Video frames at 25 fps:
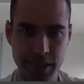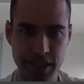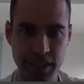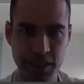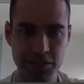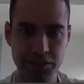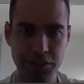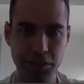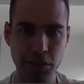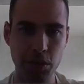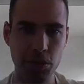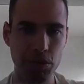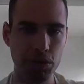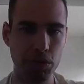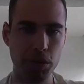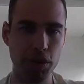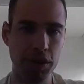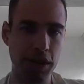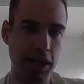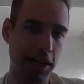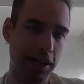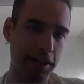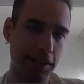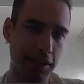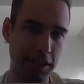This whole
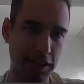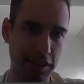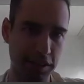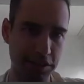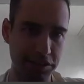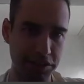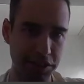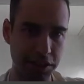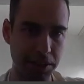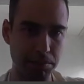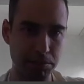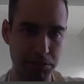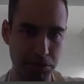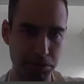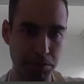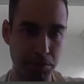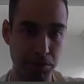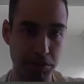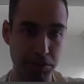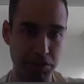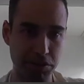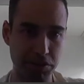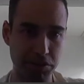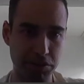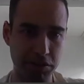rook idea, it seems,
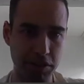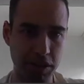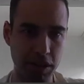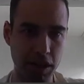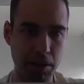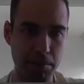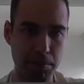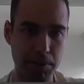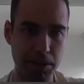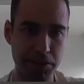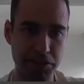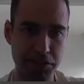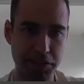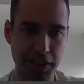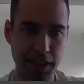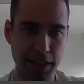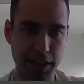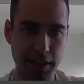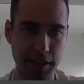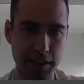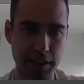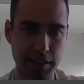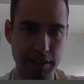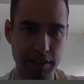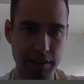was a
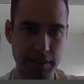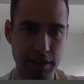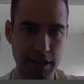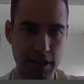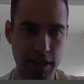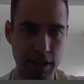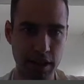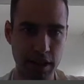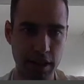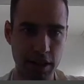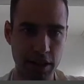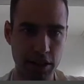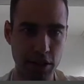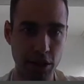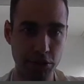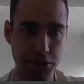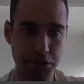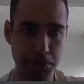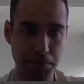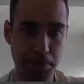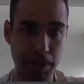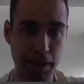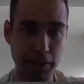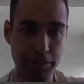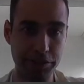mistake. No
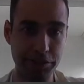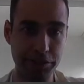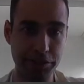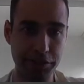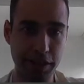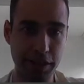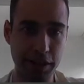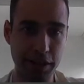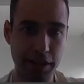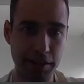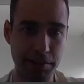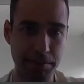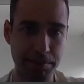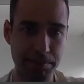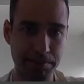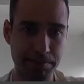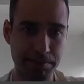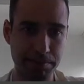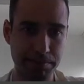surprises there.